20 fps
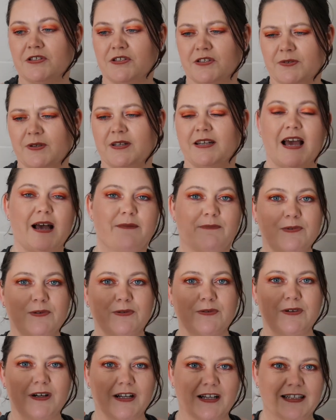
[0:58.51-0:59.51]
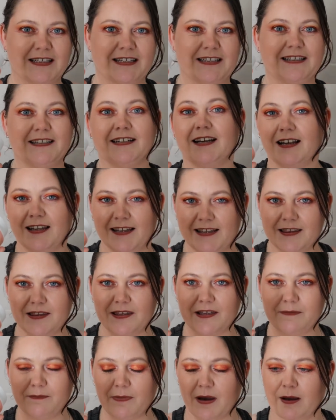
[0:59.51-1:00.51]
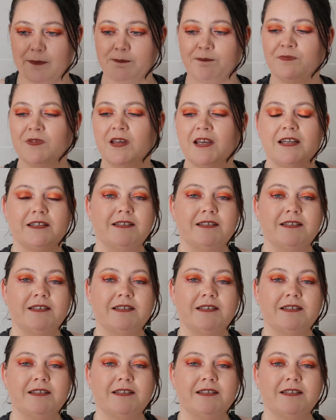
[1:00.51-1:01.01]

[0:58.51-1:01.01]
Sweet Apple Clean Cleansing Balm.